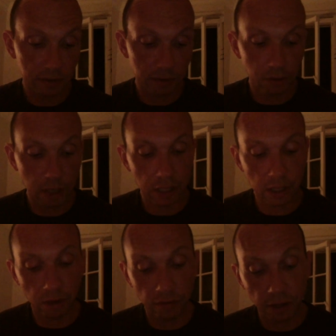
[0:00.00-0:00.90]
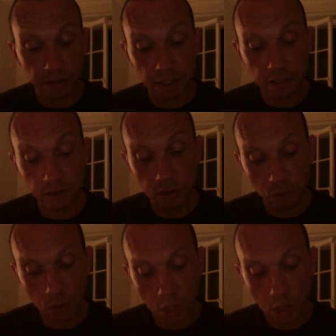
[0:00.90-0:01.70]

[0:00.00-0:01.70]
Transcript: So that clarifies that. So